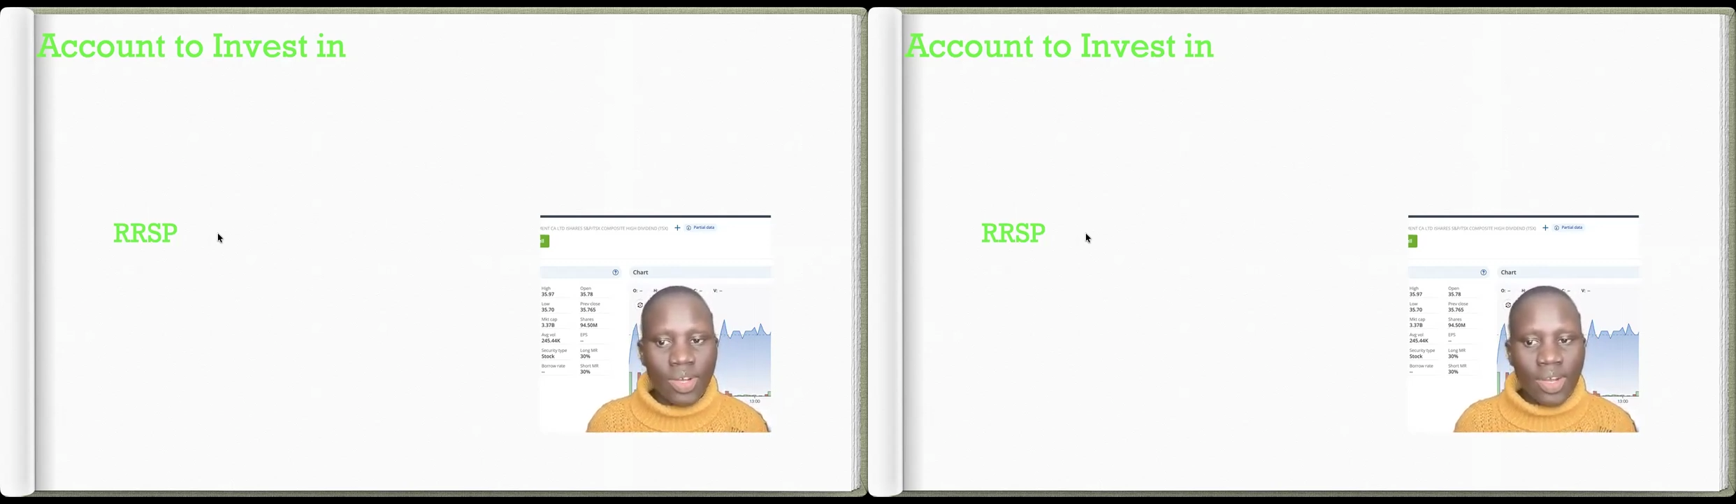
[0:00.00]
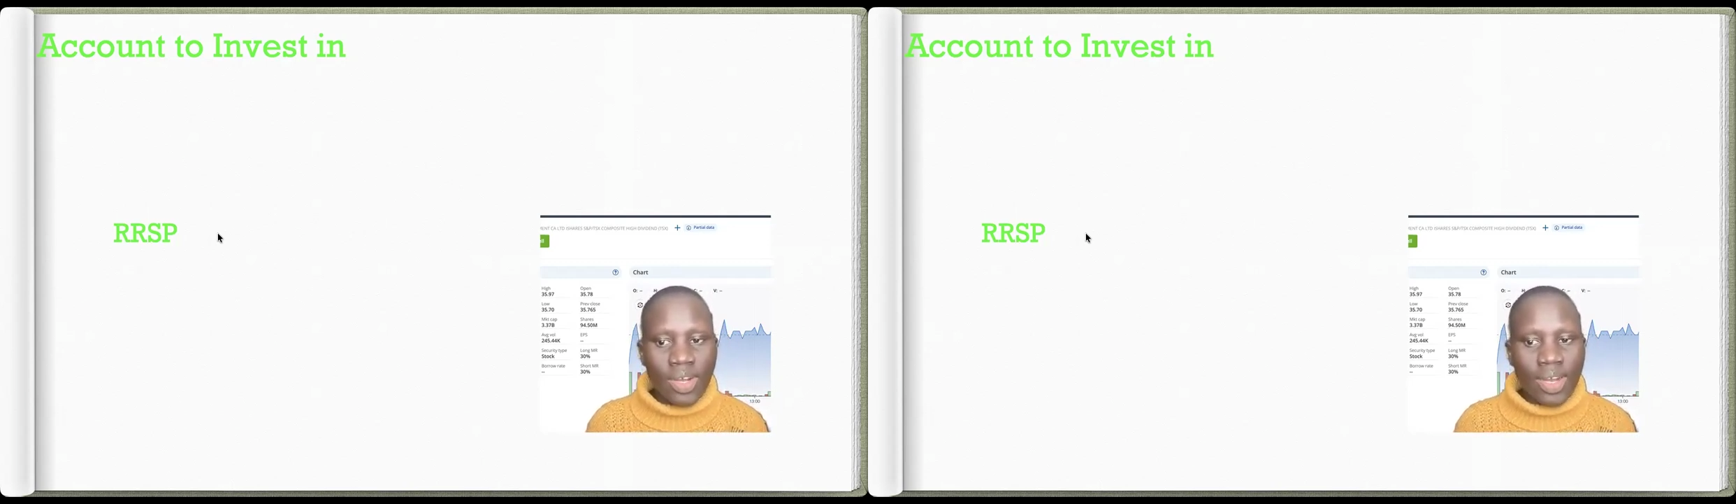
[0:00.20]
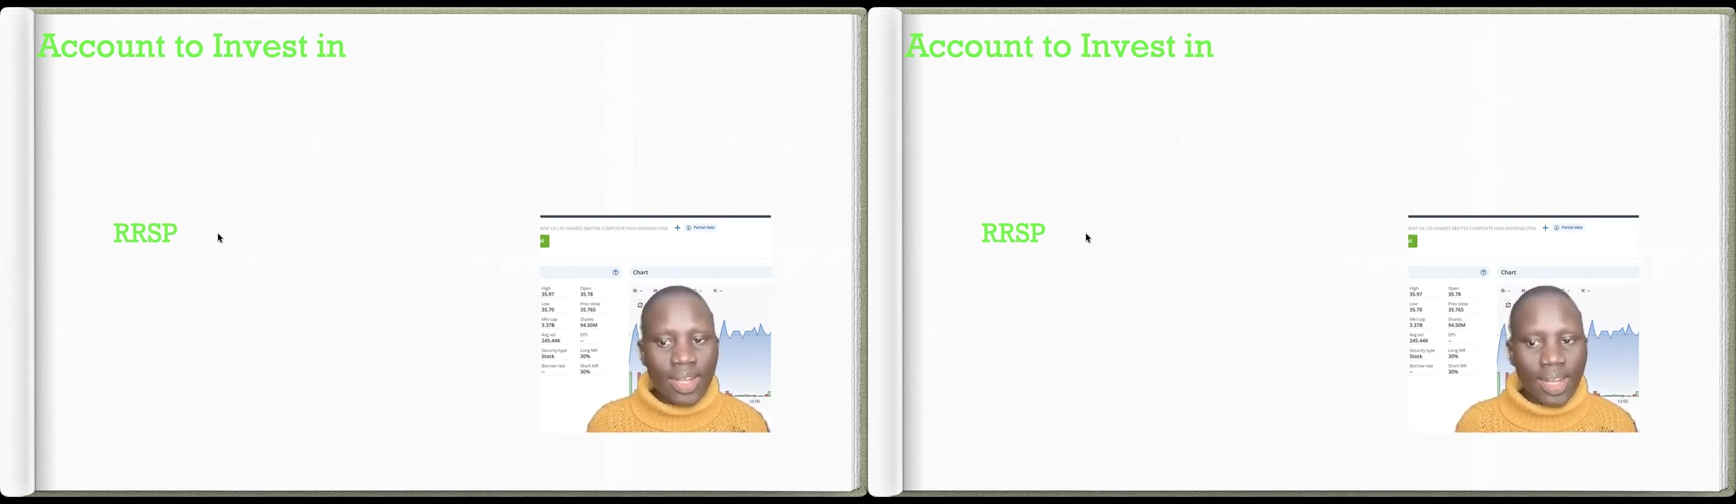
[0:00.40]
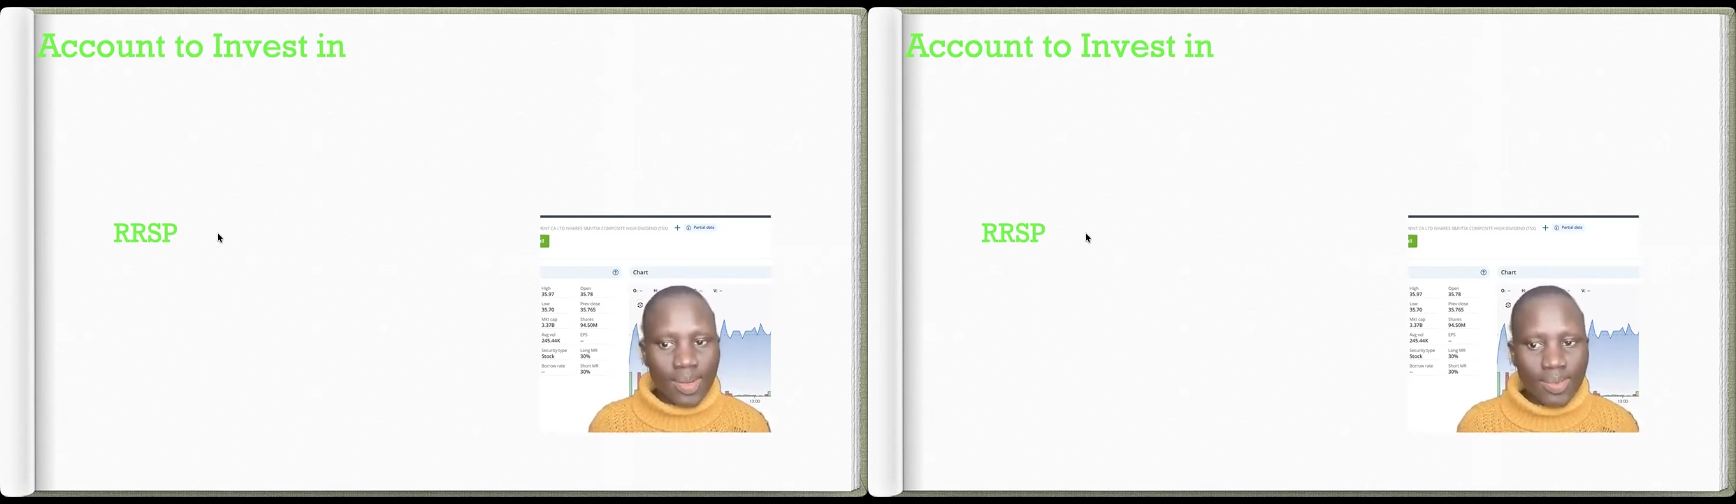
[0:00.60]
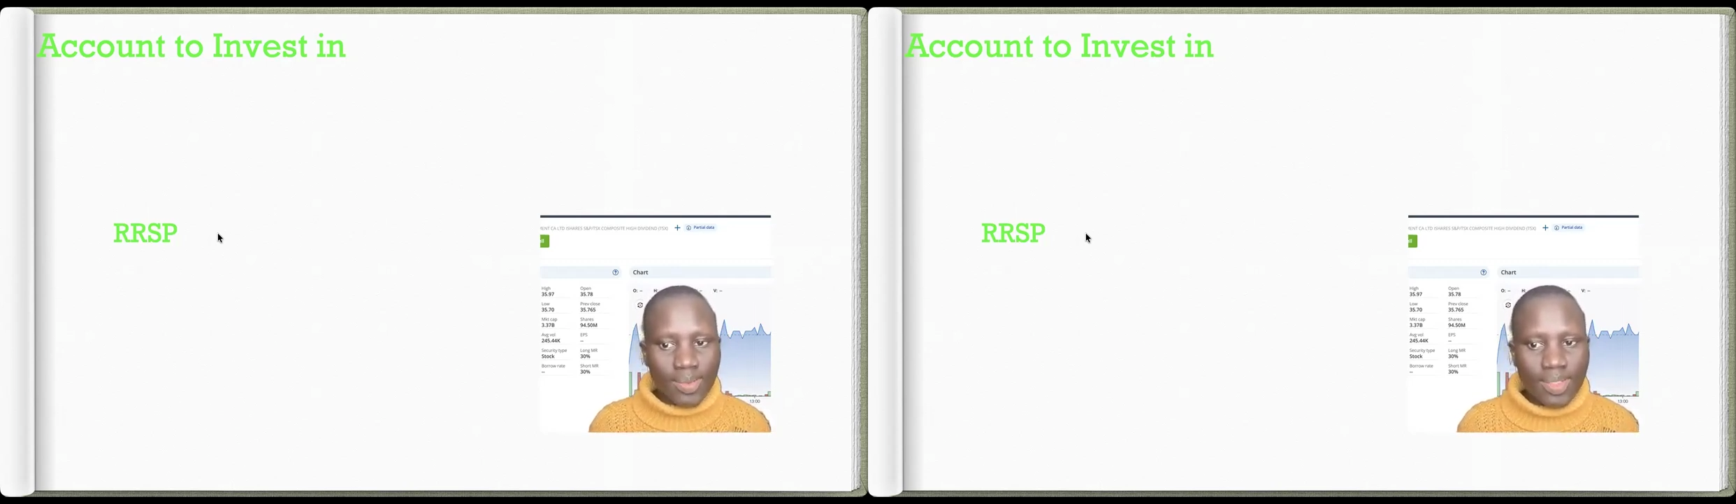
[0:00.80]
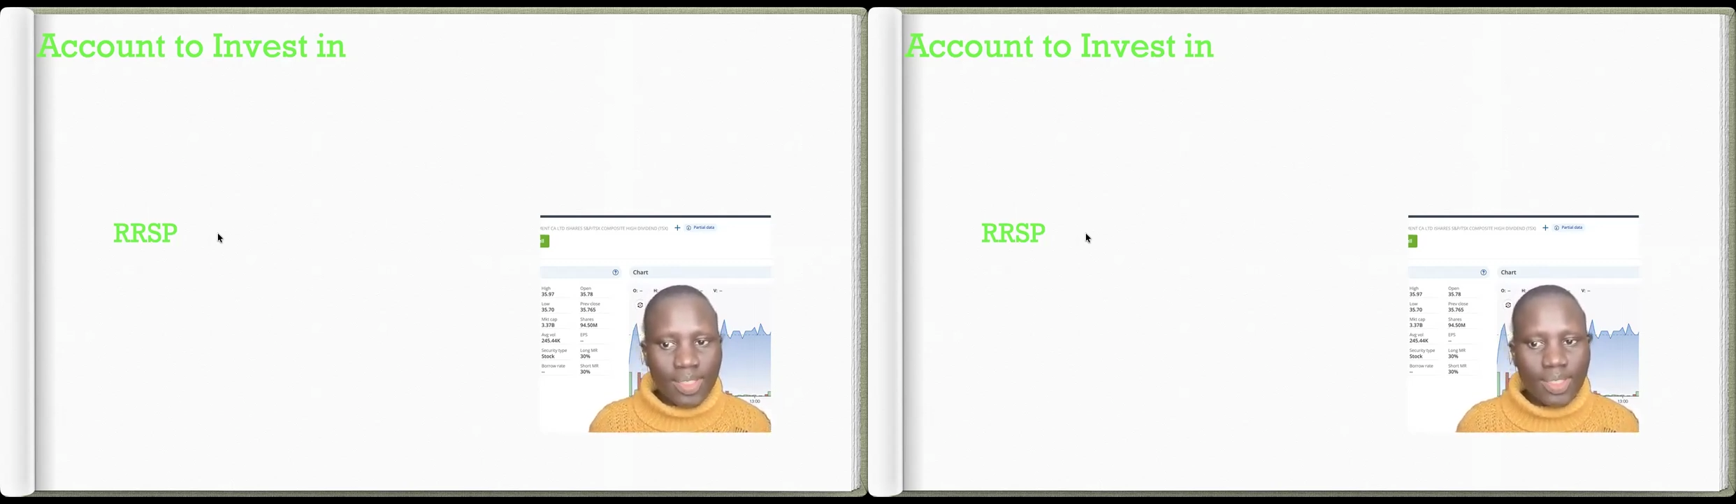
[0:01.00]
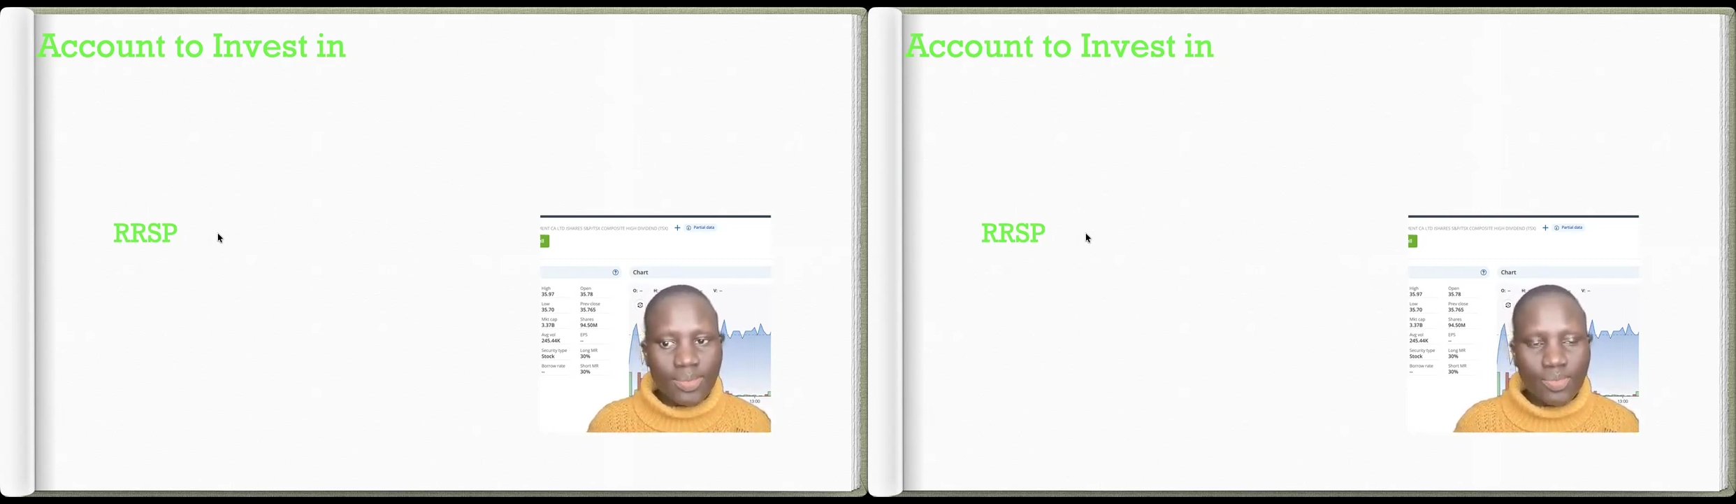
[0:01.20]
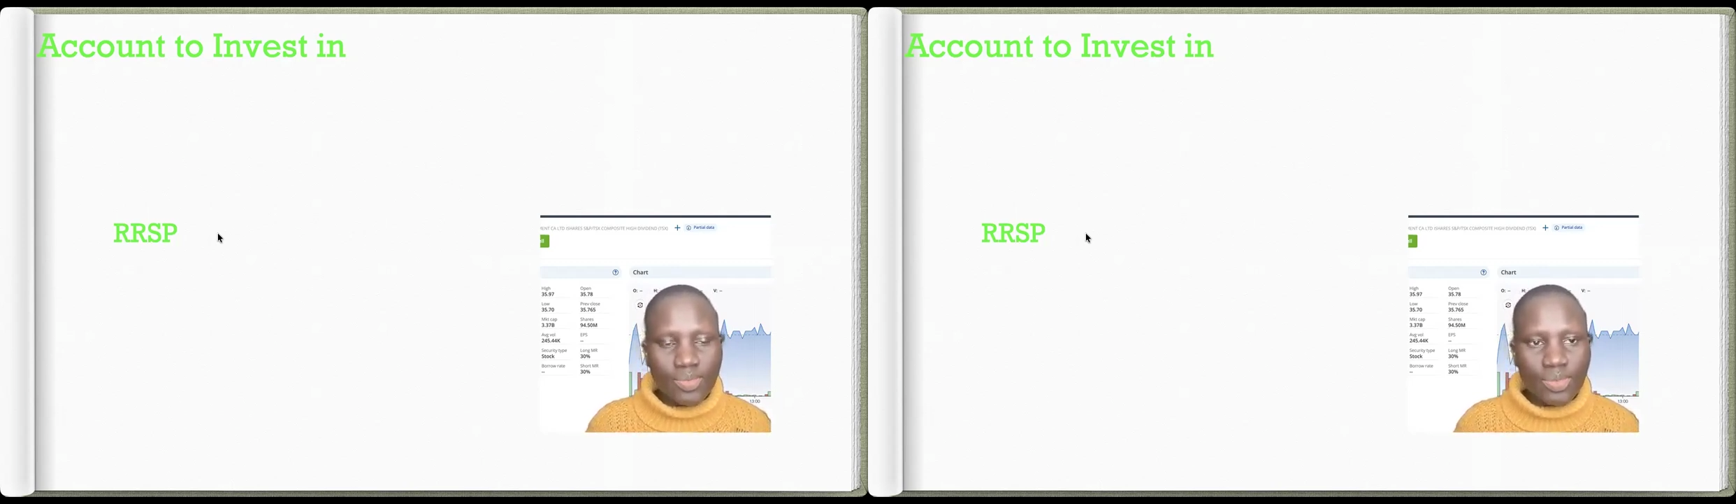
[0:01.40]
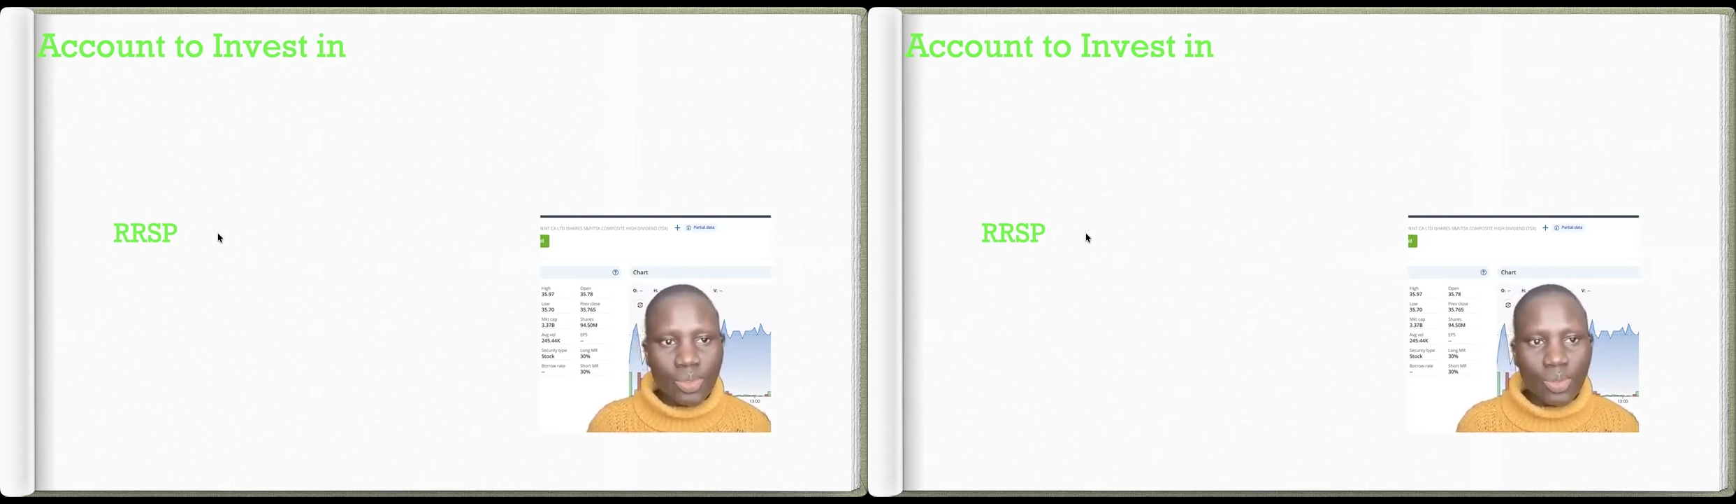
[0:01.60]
account so